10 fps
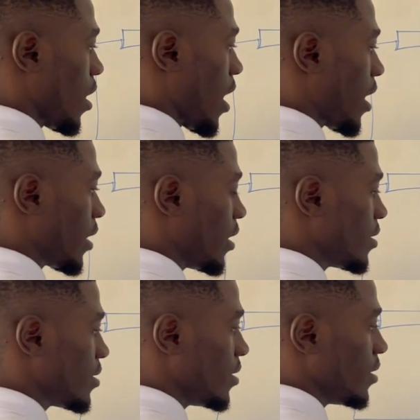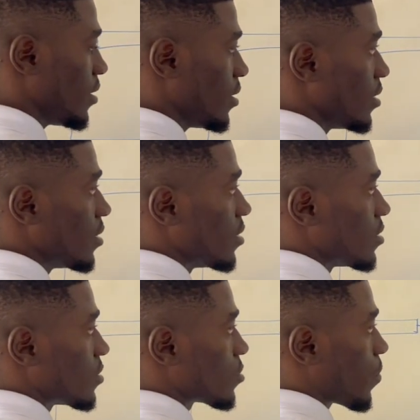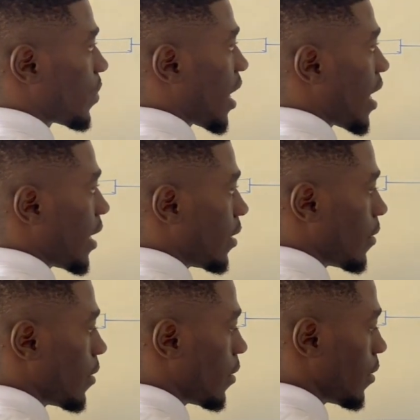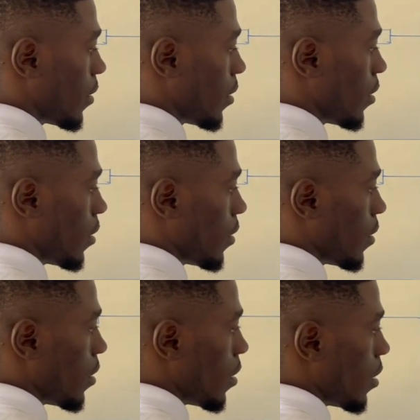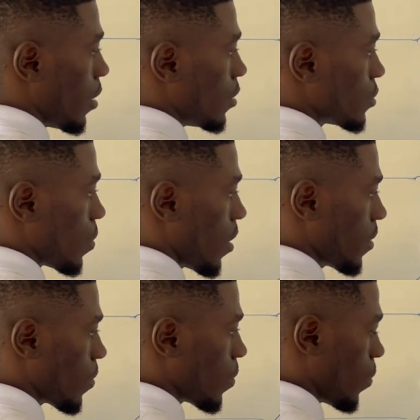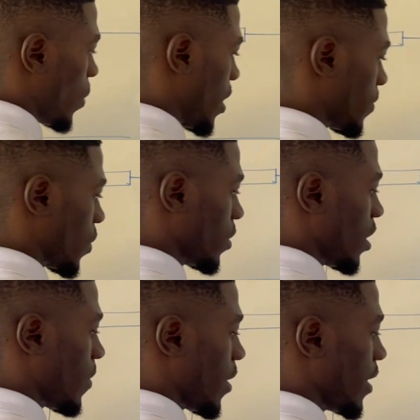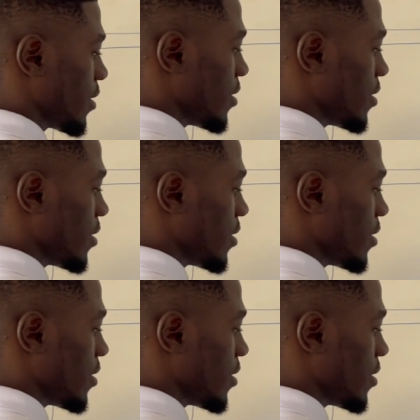an AC supply. So when I'm talking about AC